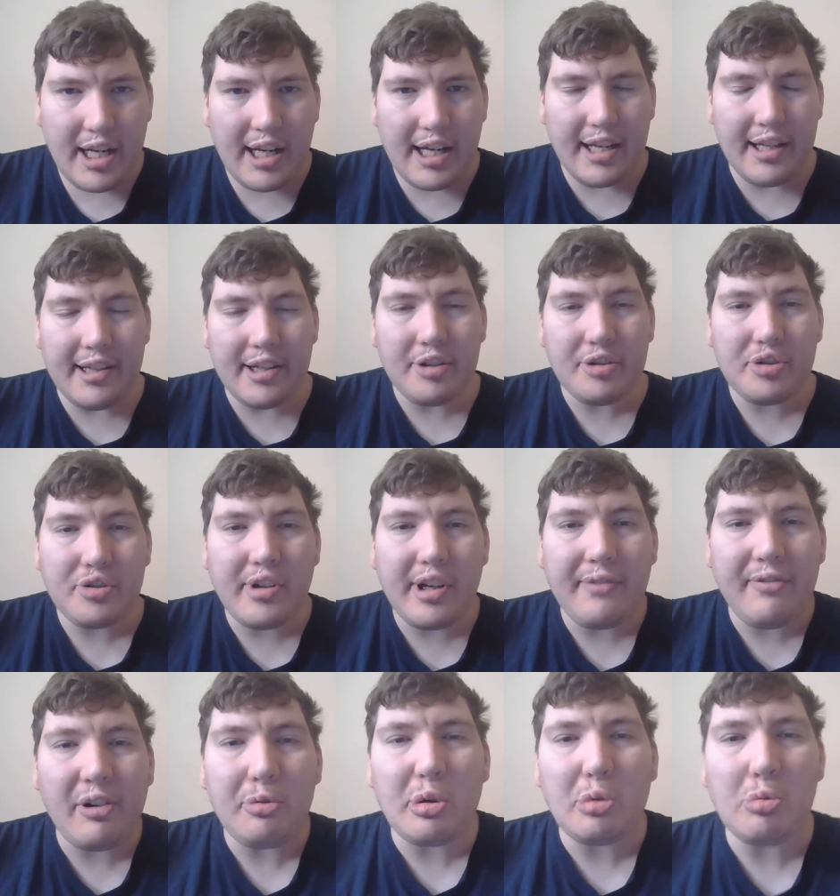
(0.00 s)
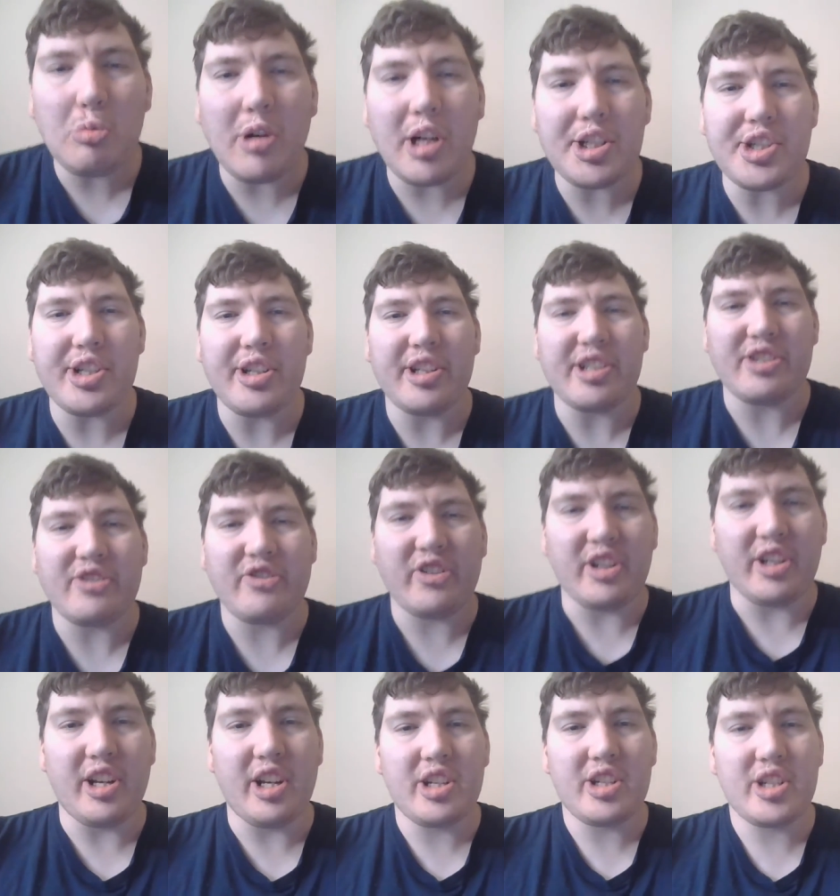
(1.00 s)
Hello to everyone watching this
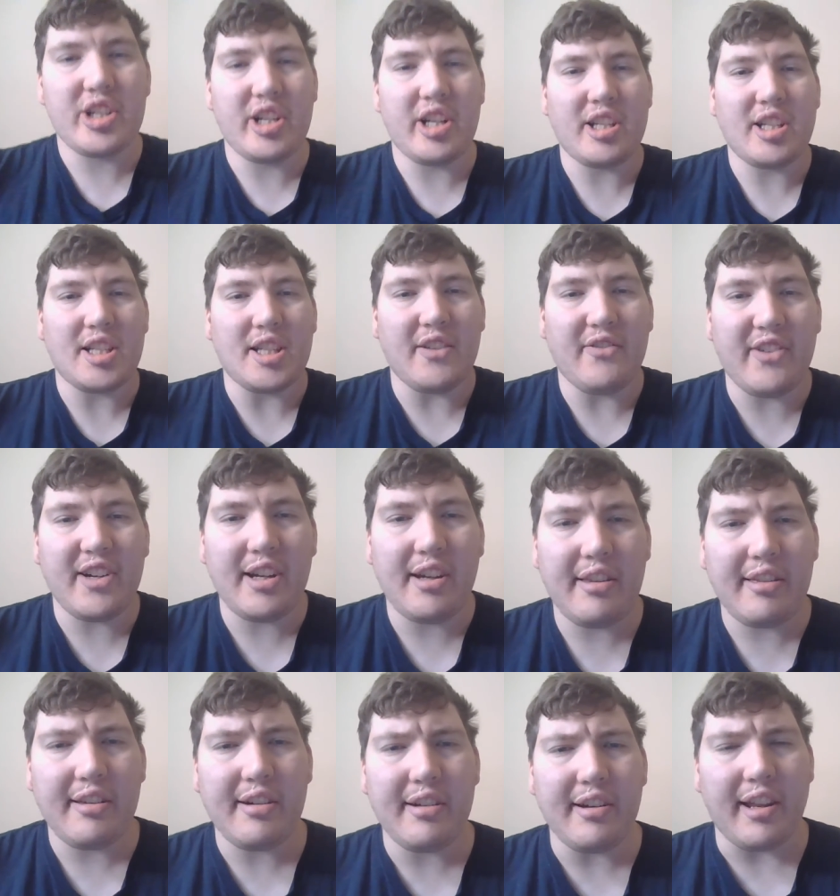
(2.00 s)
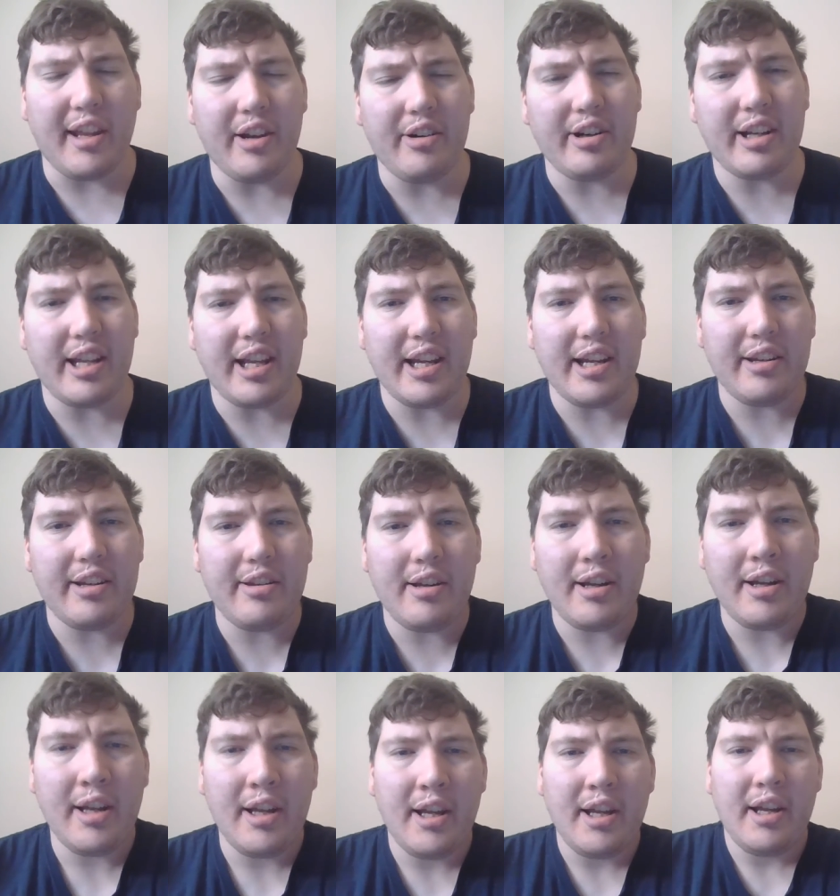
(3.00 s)
footage. It's Leviathan here again,
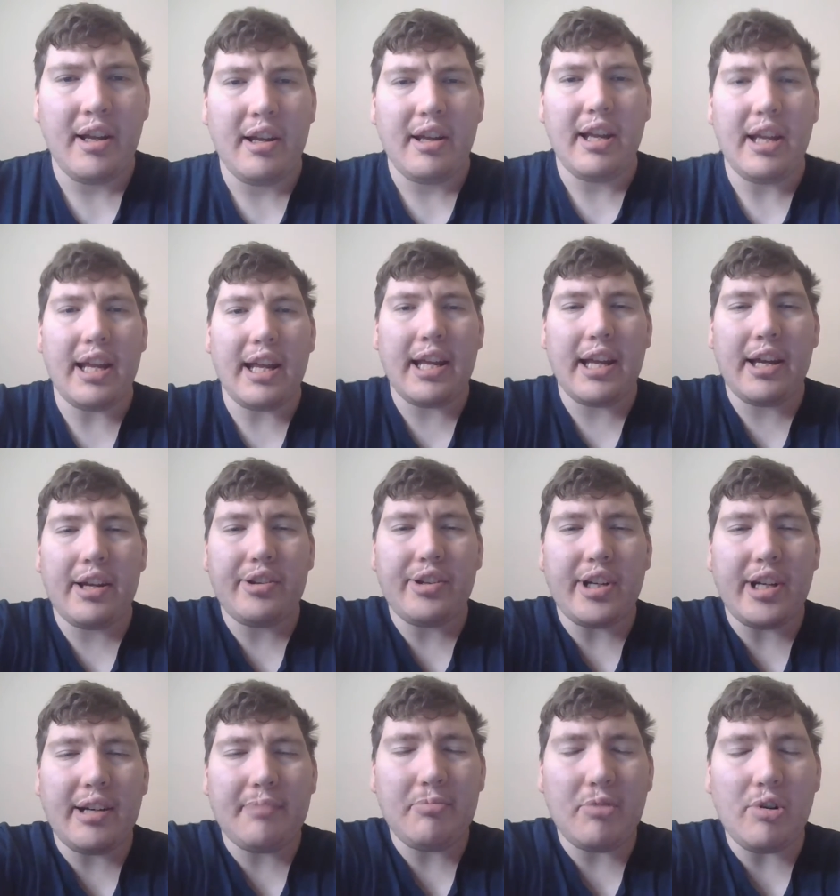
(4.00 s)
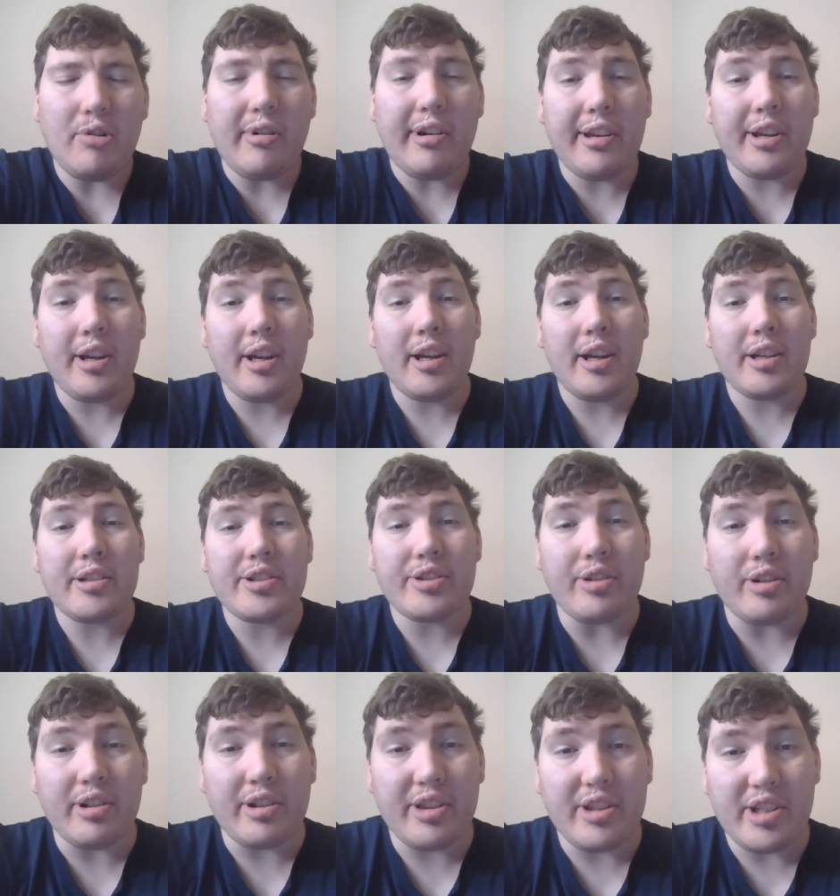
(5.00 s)
and I'm going to
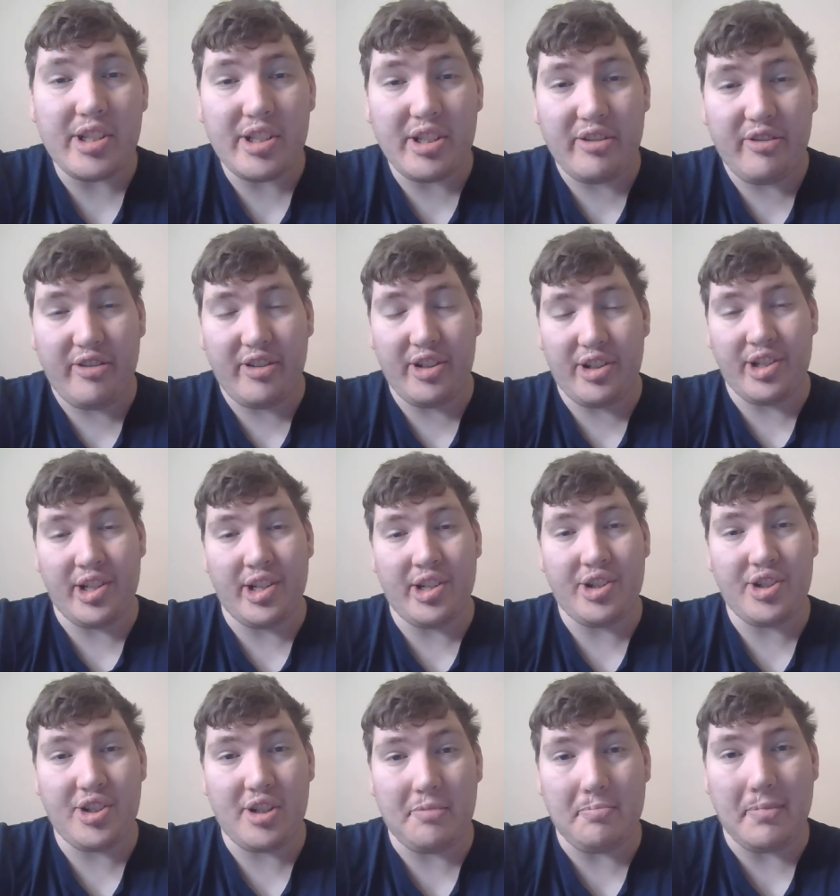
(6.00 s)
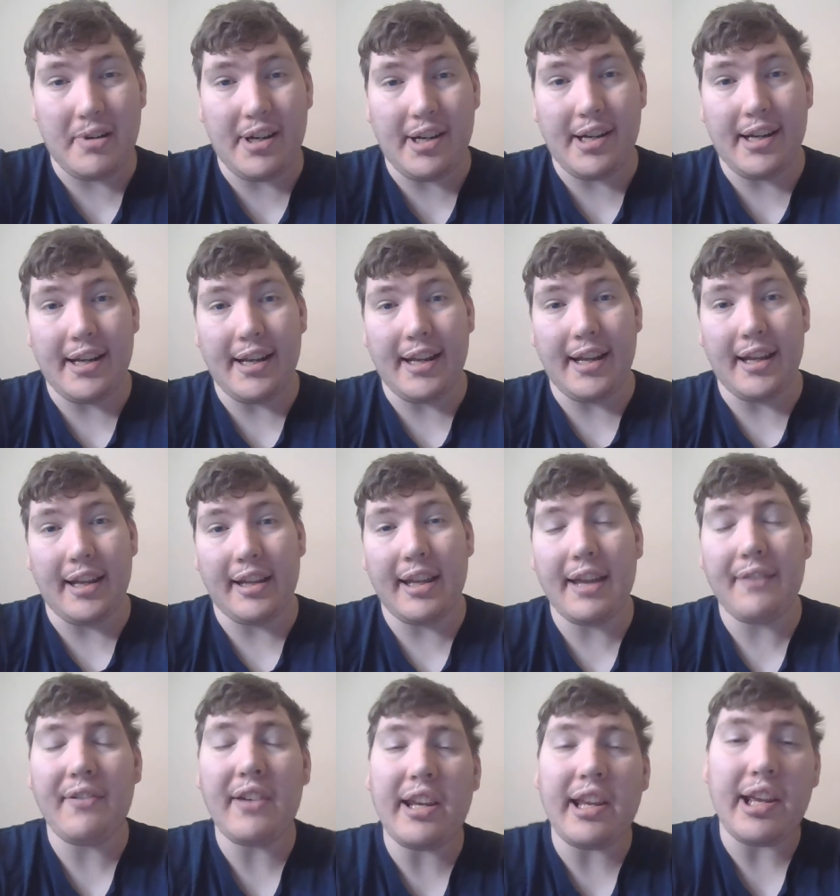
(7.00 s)
start this footage by
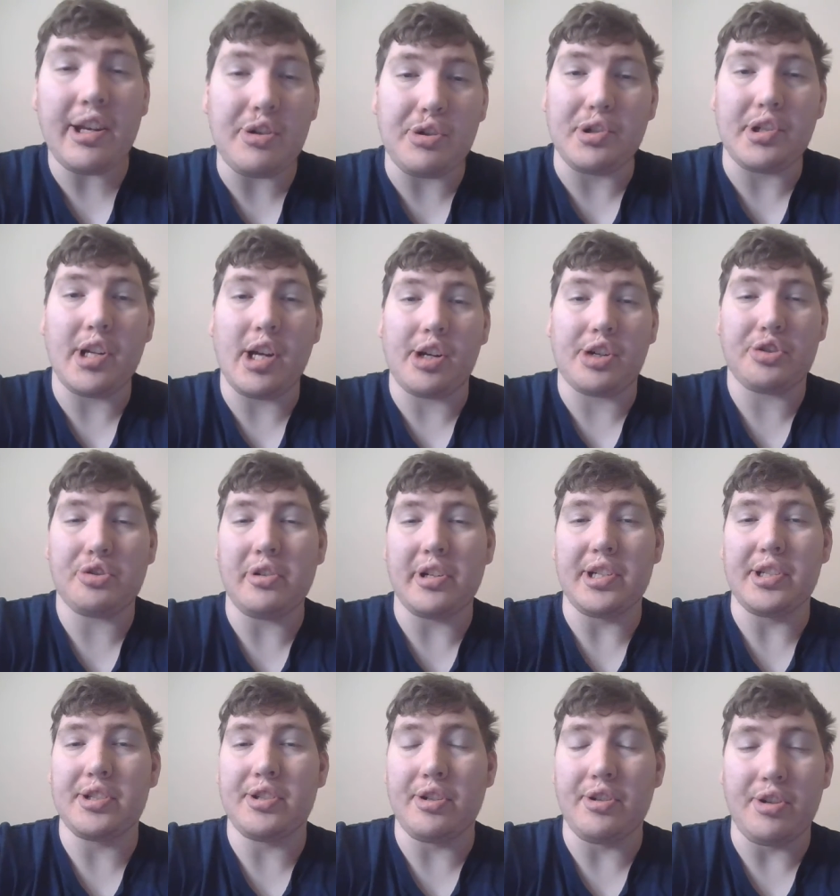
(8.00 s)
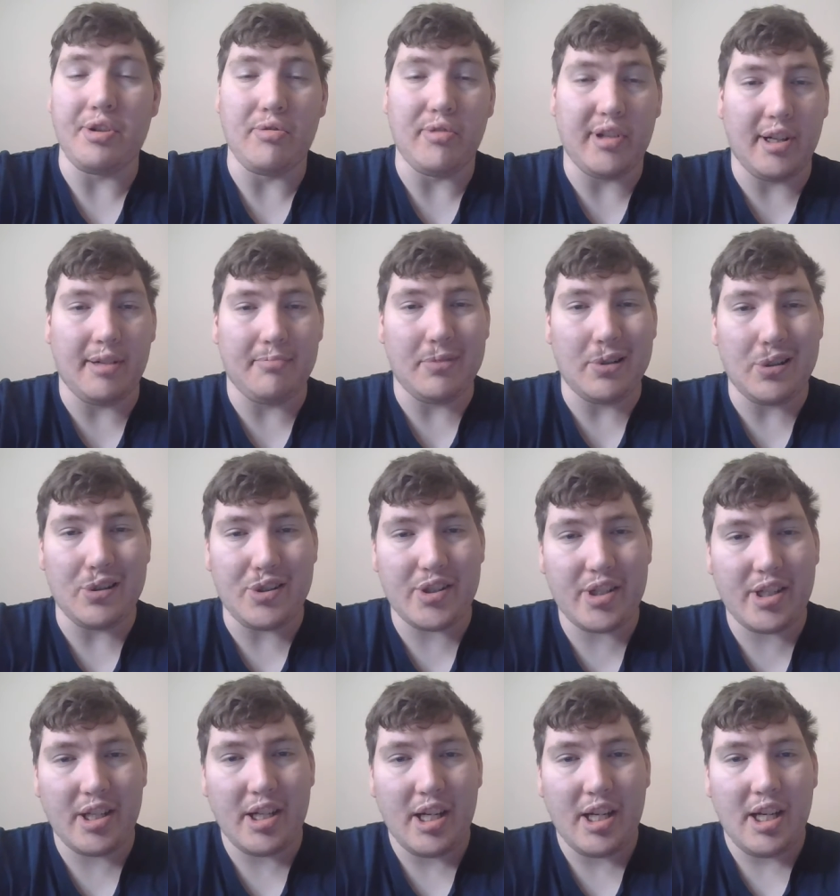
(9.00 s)
giving introductories to newcomers.